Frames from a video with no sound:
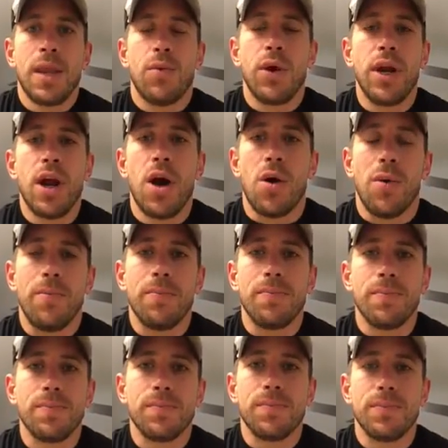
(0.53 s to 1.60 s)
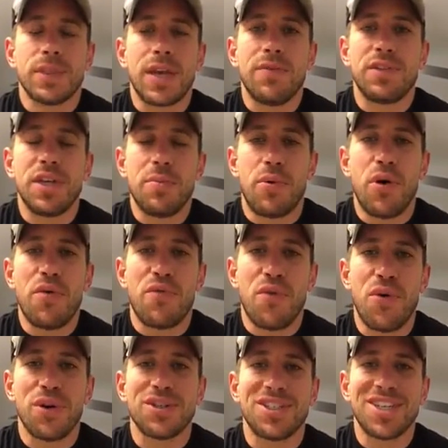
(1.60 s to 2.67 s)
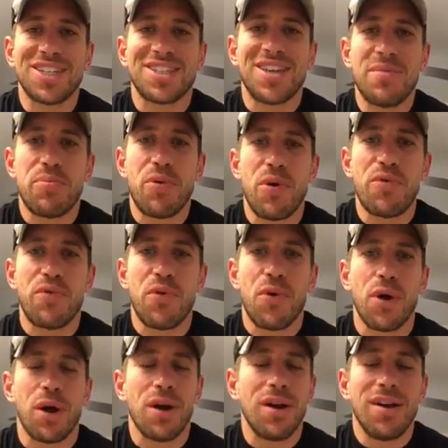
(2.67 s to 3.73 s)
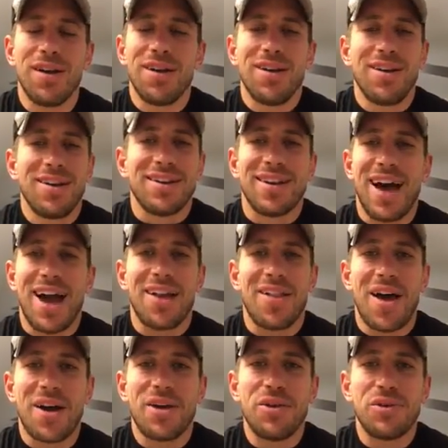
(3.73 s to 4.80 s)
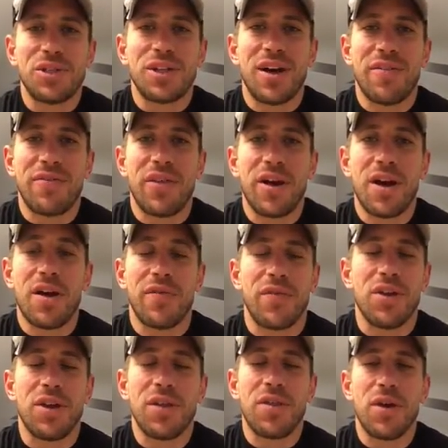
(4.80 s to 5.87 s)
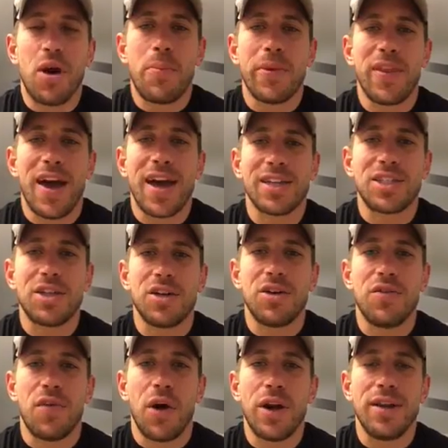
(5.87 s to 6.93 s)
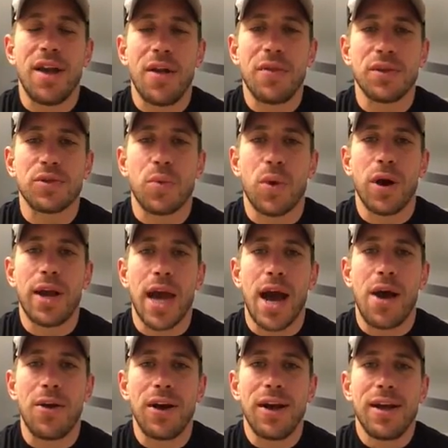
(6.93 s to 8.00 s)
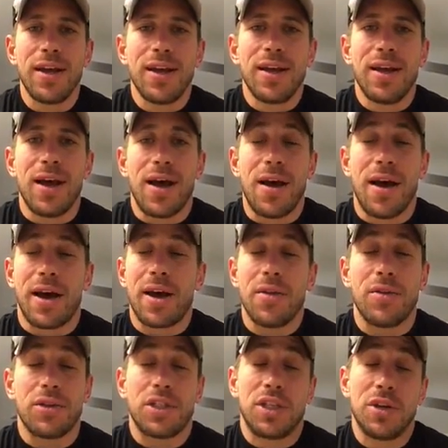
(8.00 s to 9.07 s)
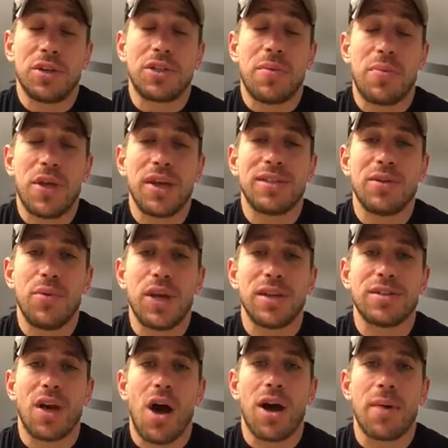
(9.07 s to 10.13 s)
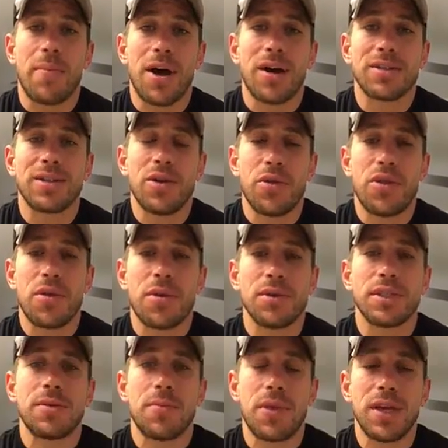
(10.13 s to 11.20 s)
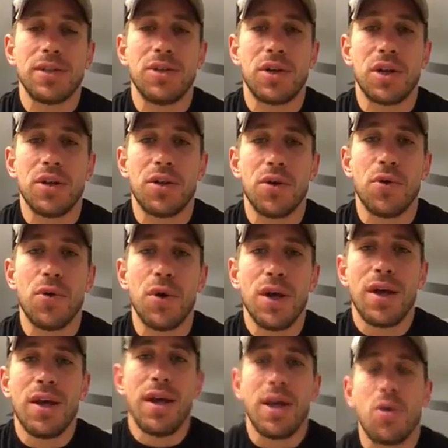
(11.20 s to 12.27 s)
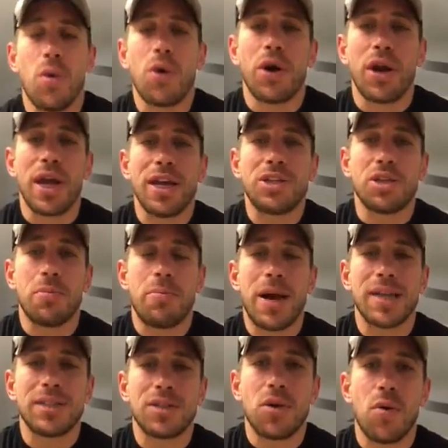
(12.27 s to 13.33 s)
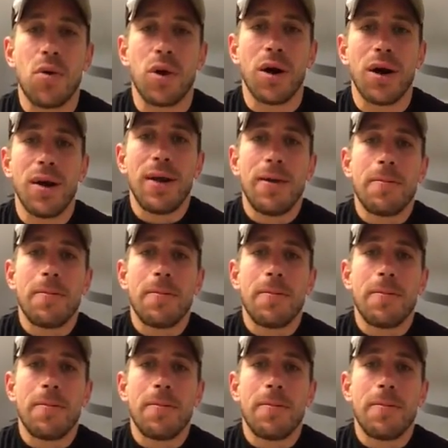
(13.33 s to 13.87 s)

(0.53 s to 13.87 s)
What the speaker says: What do you know? 17.4, 16.4. Not a lot of new stuff there. If you did the open last year, you've already done this workout. There's still some things that we can talk about, still some things you can do in order to get your best score.